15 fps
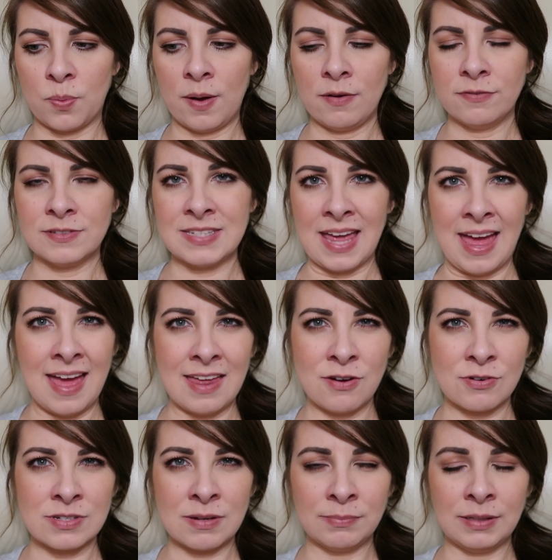12.10
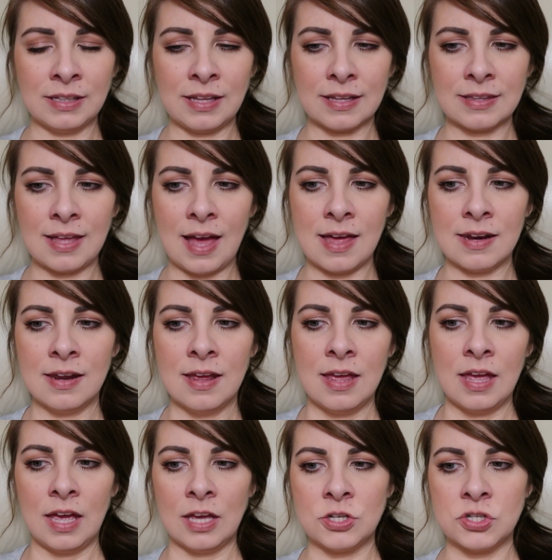or something like that,
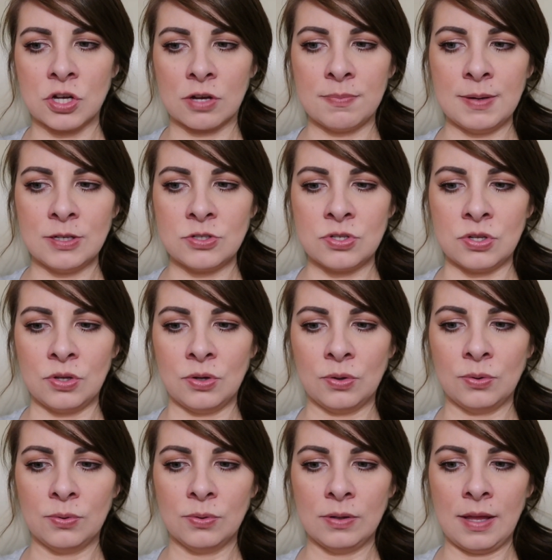it took me
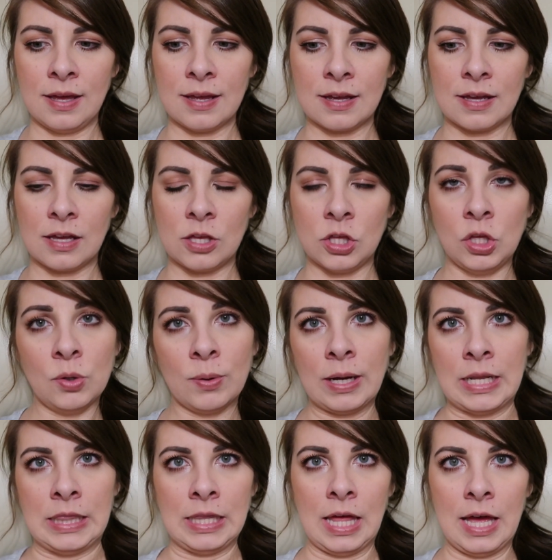to like, you were
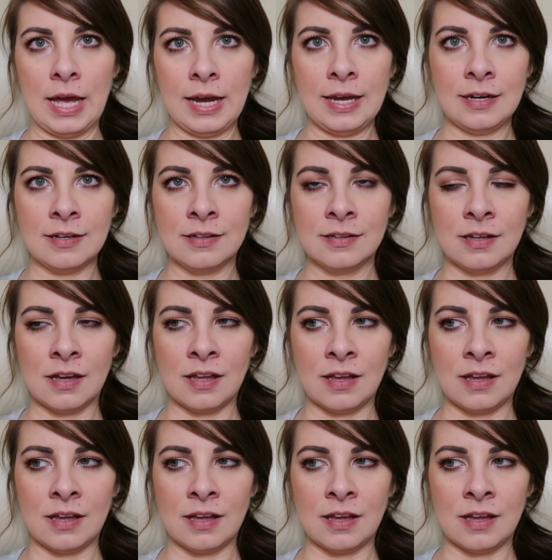in line.